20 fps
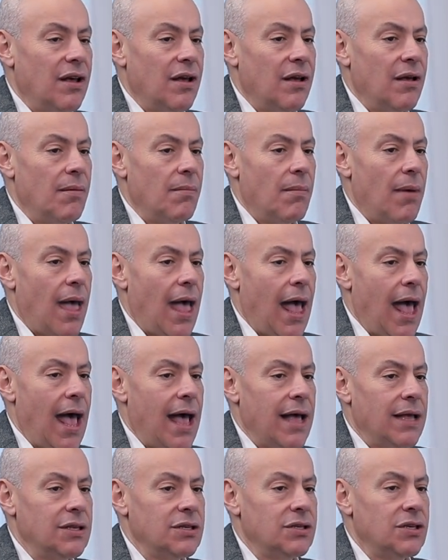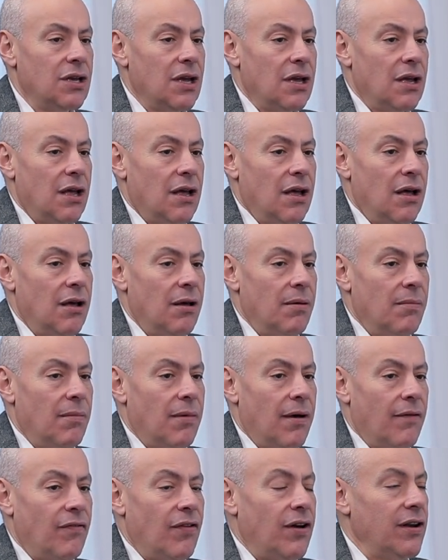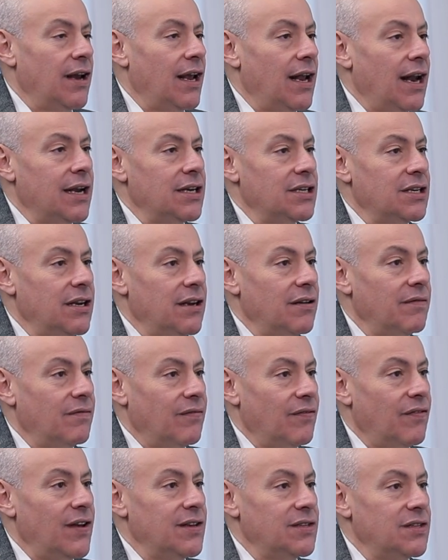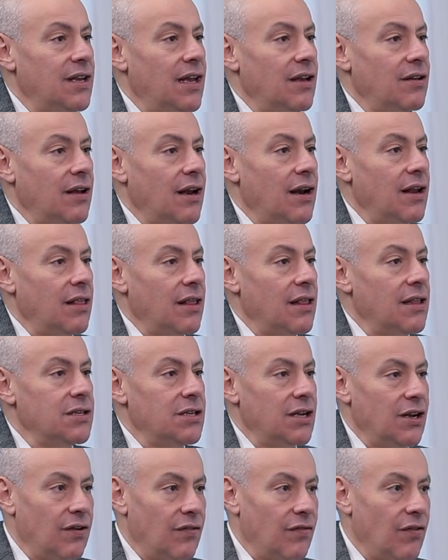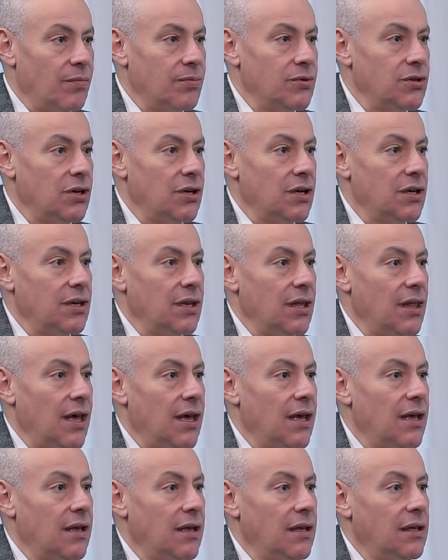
and I'm finding it actually fascinating, and I think there's a lot of opportunity there.